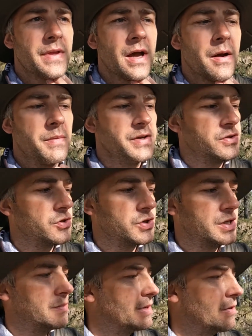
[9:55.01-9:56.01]
and it's not
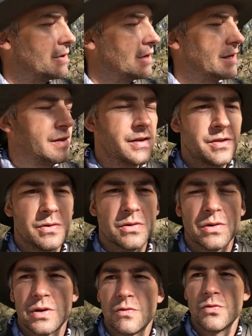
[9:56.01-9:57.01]
steep downhill either, so it's
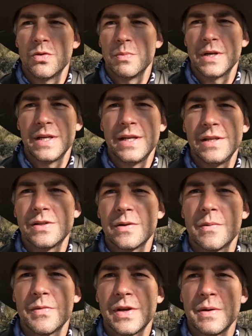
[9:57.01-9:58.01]
not going to ruin my knees.
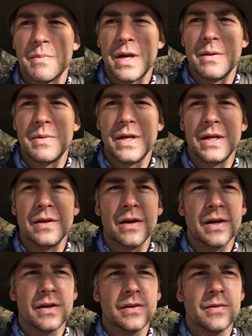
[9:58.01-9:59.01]
I'm thinking maybe
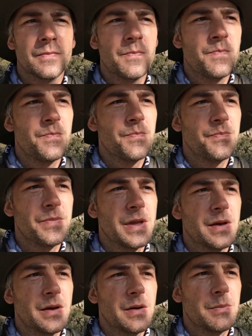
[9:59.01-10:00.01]
I can
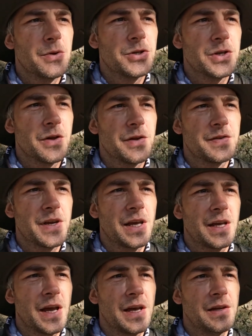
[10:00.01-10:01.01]
push another
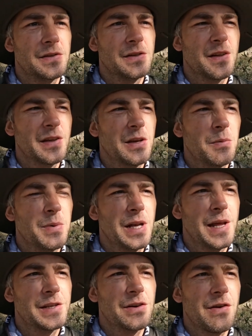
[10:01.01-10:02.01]
10k's, and I think it'll be
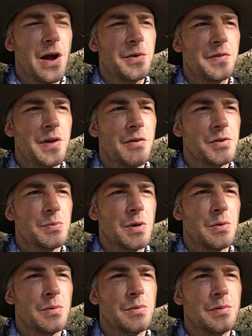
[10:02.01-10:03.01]
less crowded there as well